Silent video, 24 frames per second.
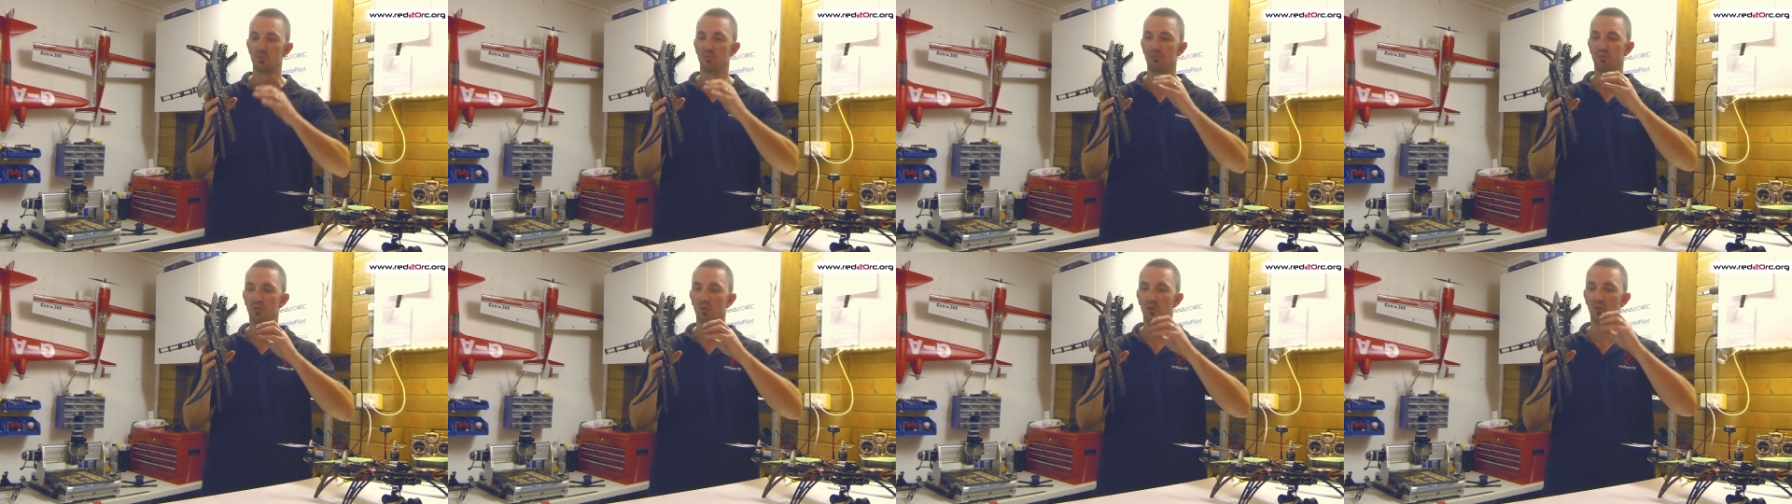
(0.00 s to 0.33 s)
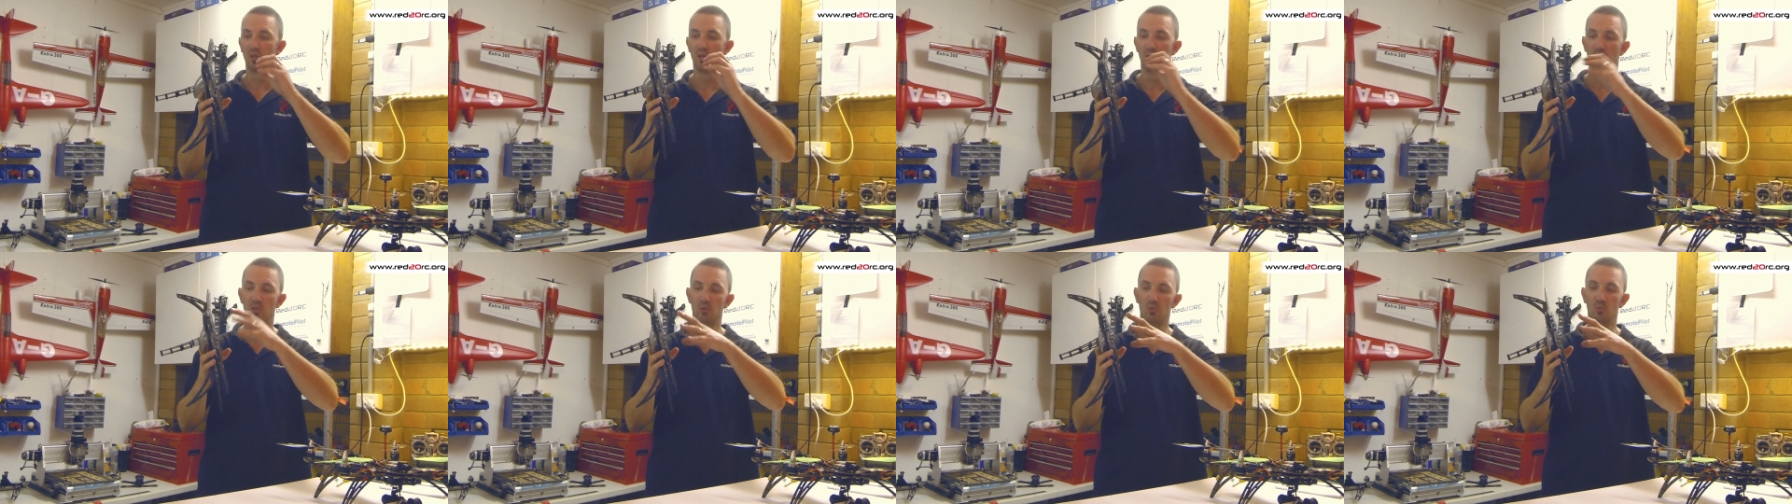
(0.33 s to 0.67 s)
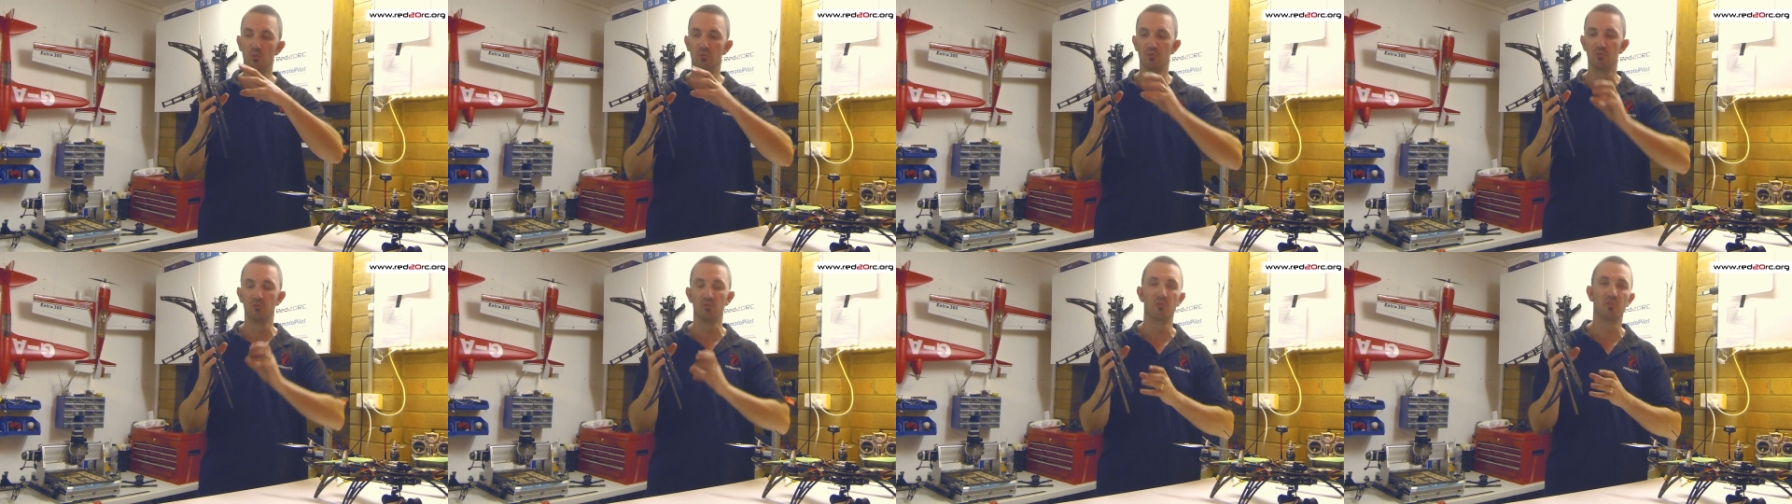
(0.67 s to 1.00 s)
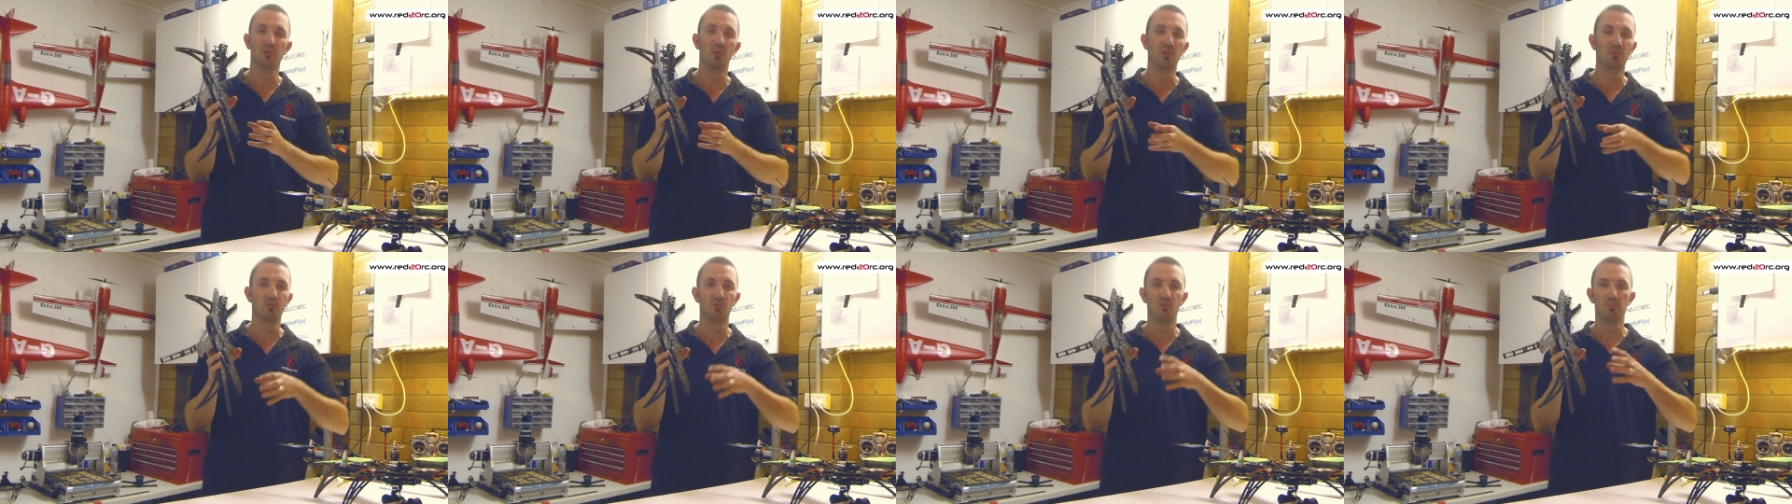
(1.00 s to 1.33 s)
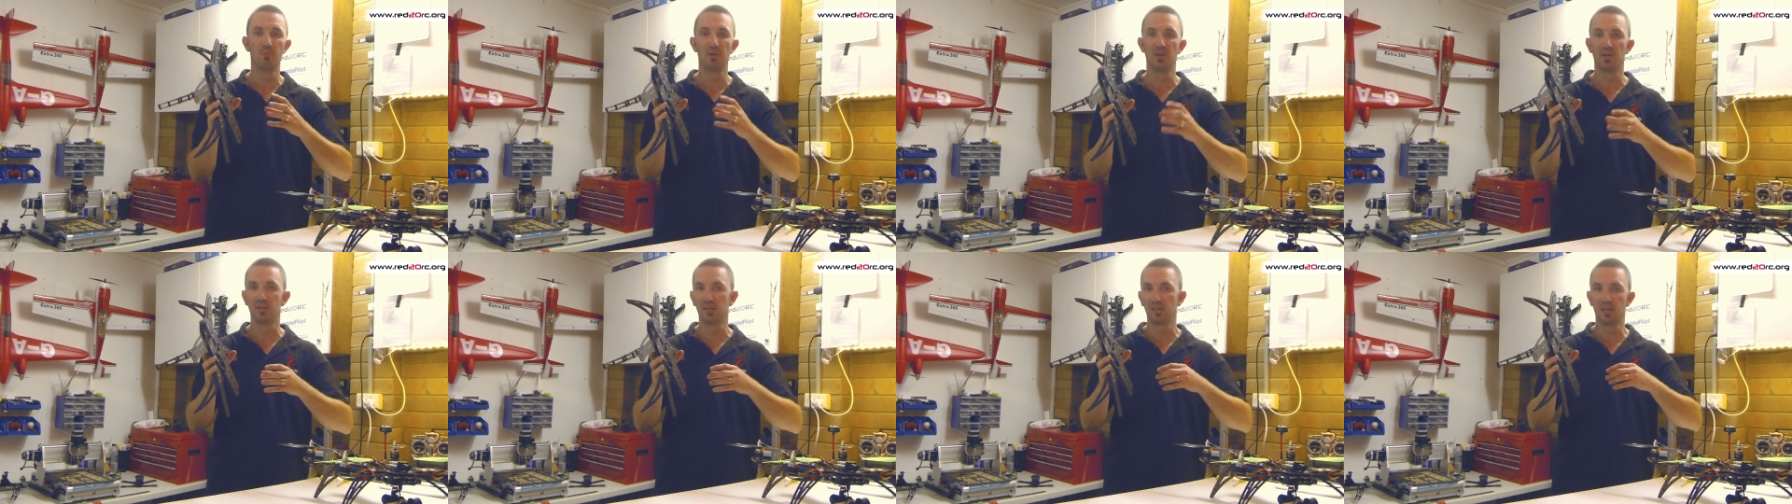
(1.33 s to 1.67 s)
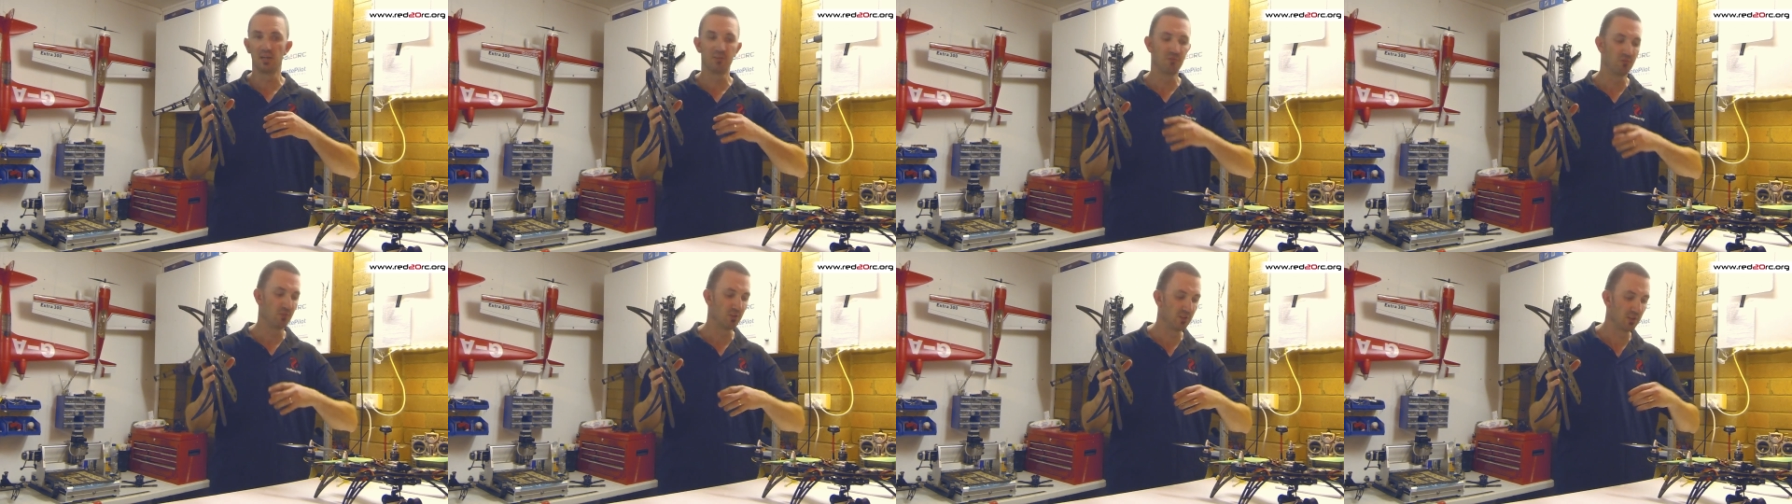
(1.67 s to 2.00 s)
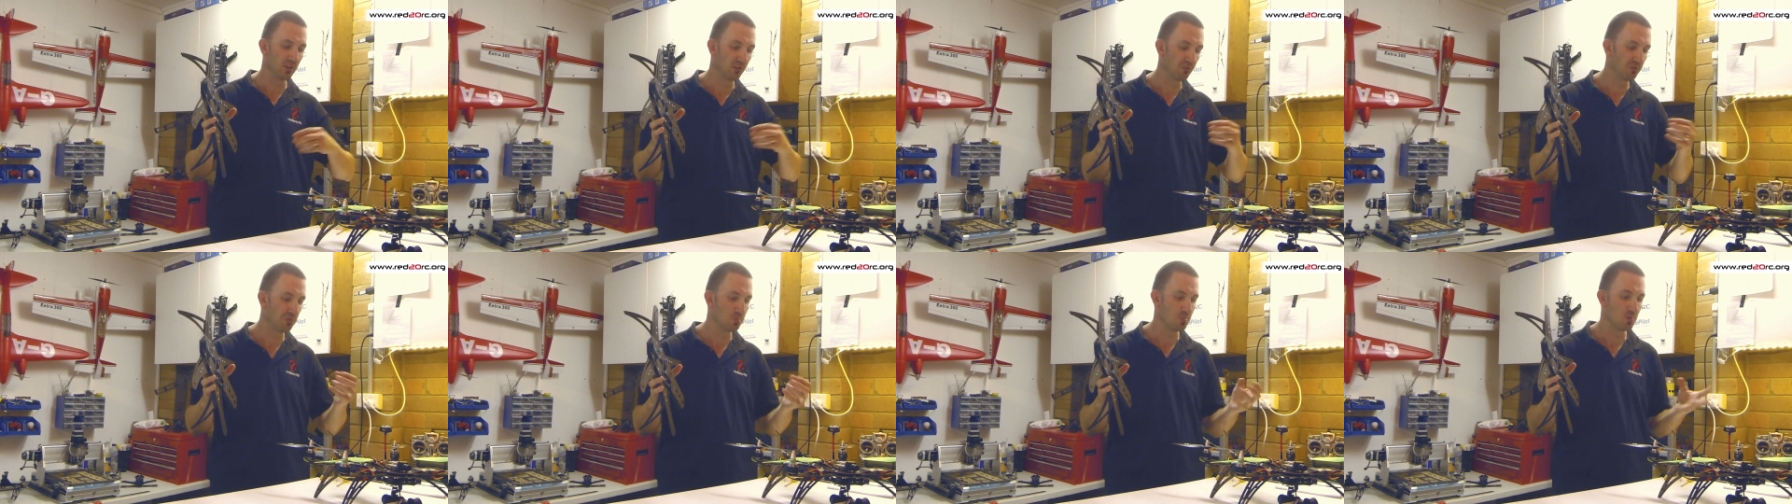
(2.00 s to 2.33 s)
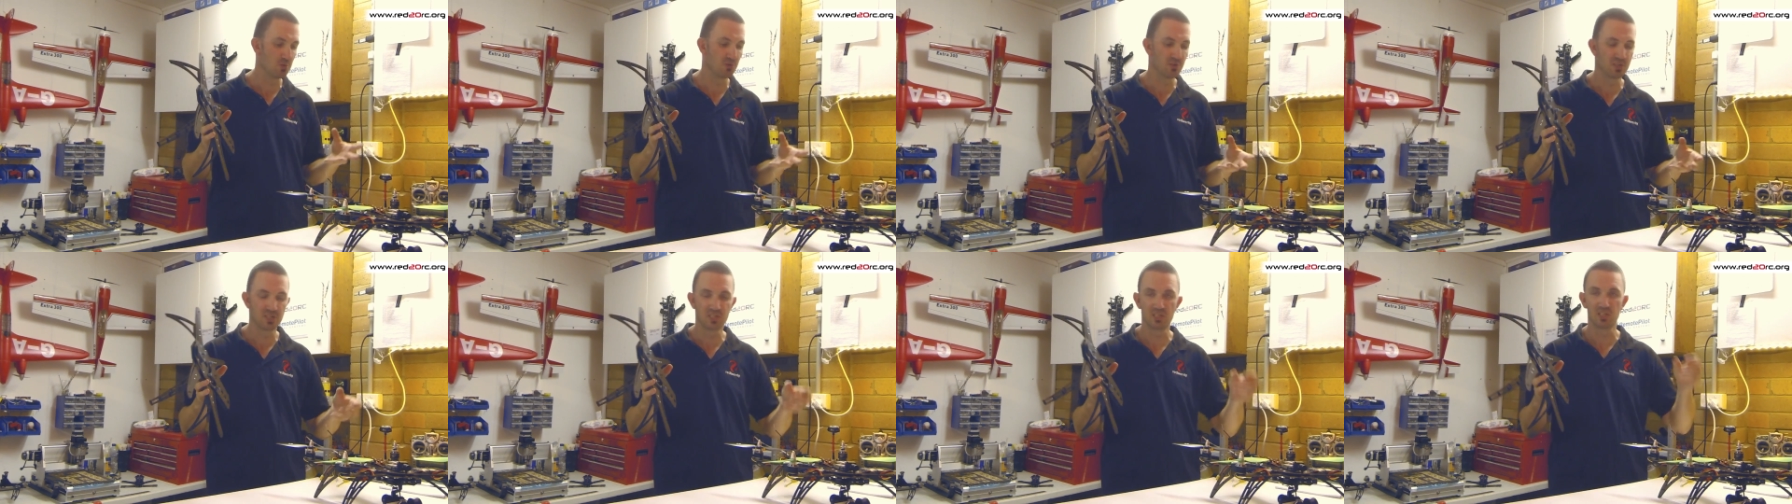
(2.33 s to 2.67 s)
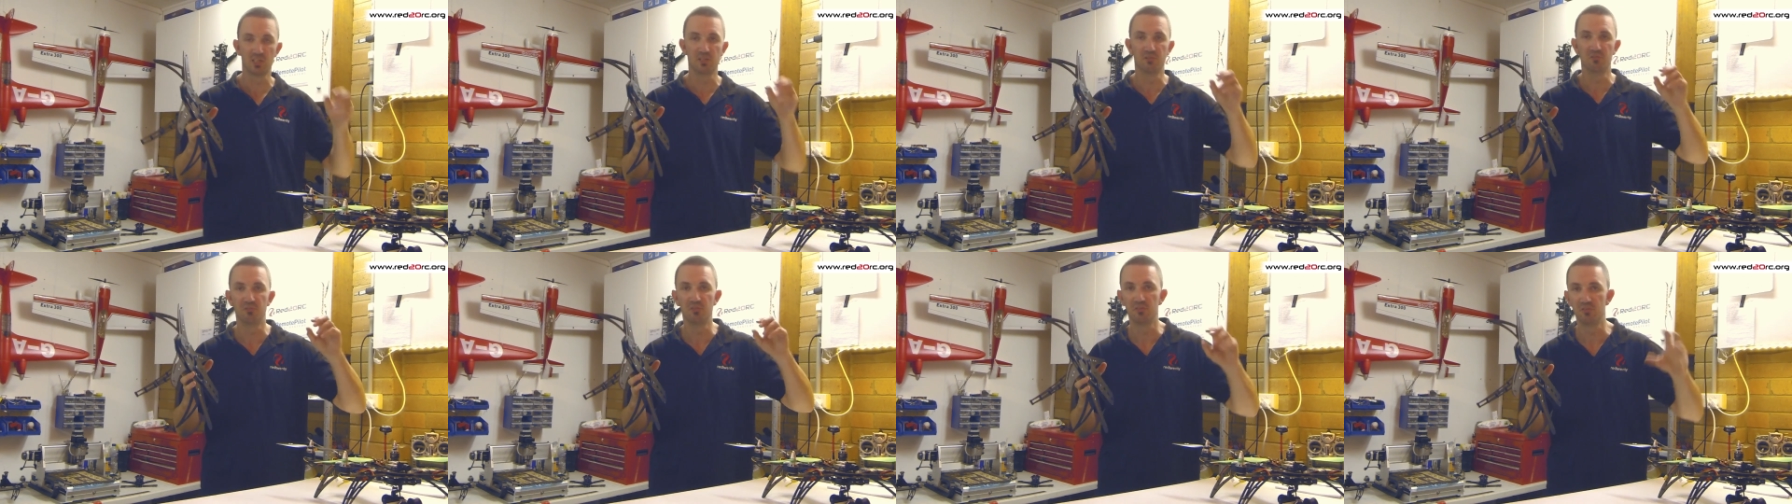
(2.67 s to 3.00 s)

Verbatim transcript: We've got holes and slots for mounting everything from your receiver,